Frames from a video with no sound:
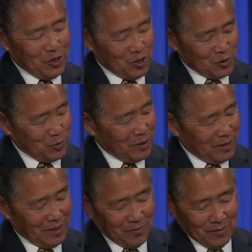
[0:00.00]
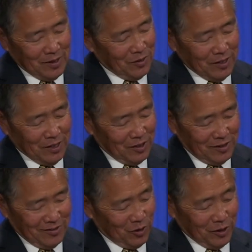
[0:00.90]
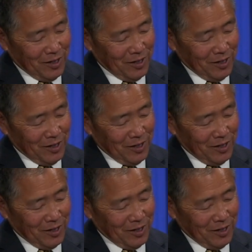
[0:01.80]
is, but um, that, that, there